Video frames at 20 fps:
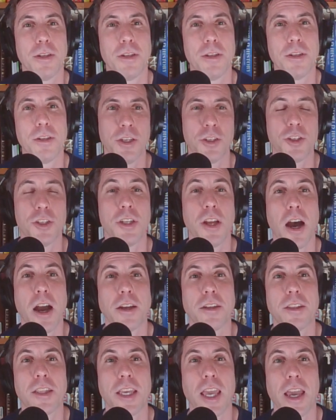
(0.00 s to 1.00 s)
She died
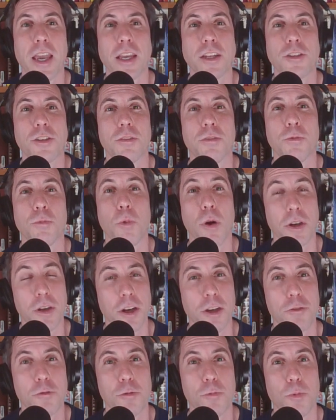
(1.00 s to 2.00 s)
at the age of
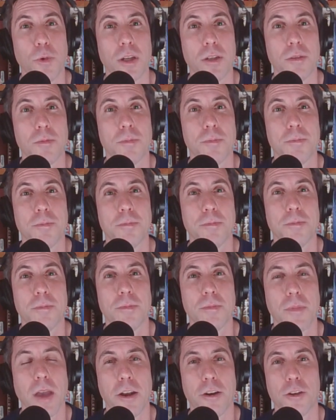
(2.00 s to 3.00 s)
101
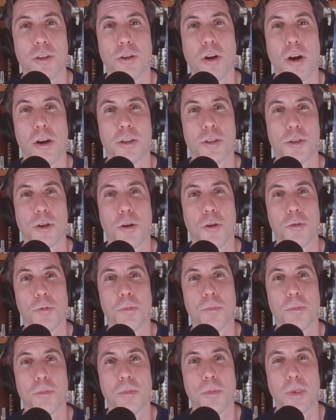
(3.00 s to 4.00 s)
at her daughter's home
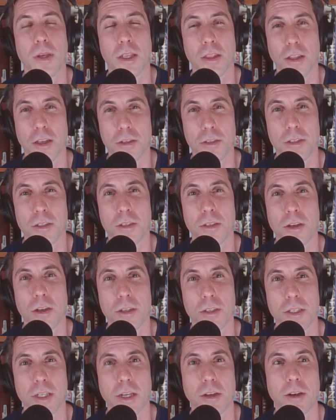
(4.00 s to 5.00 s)
in London,
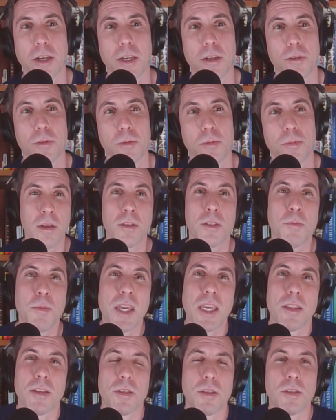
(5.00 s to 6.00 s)
Ontario. To me,
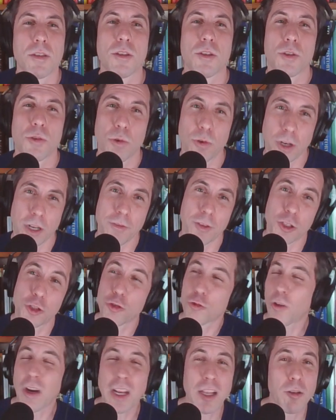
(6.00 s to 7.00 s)
this is the story of a
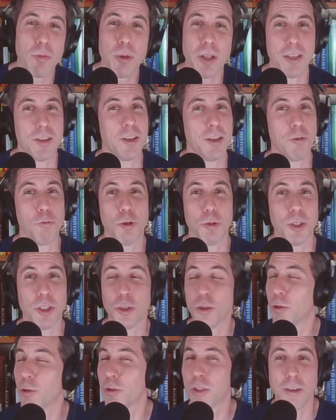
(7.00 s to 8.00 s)
trailblazing woman
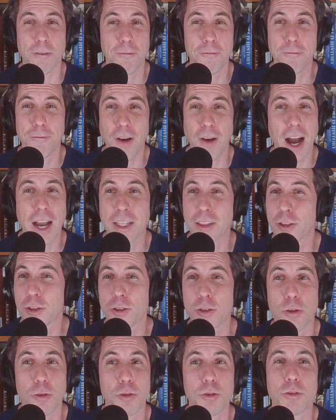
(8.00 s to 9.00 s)
who defied the
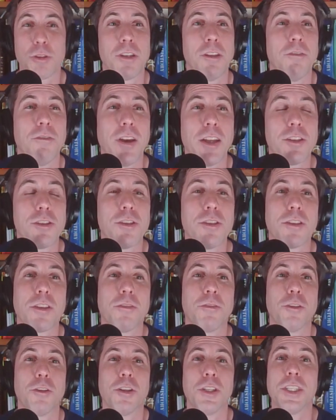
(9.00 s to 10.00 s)
social conventions of
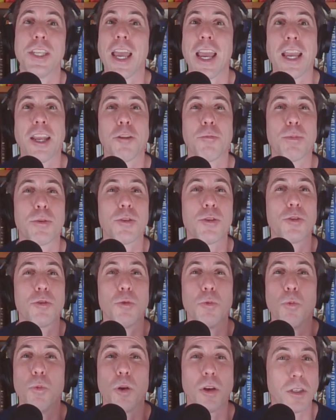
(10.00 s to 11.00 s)
her day to pursue
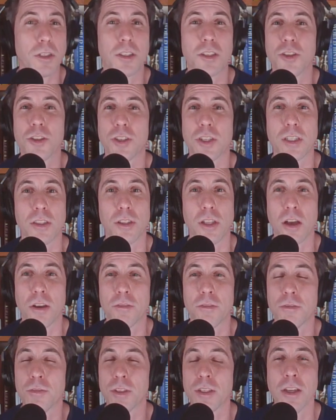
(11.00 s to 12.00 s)
work that she
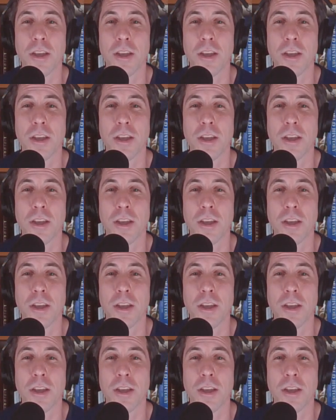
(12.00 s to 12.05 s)
loved,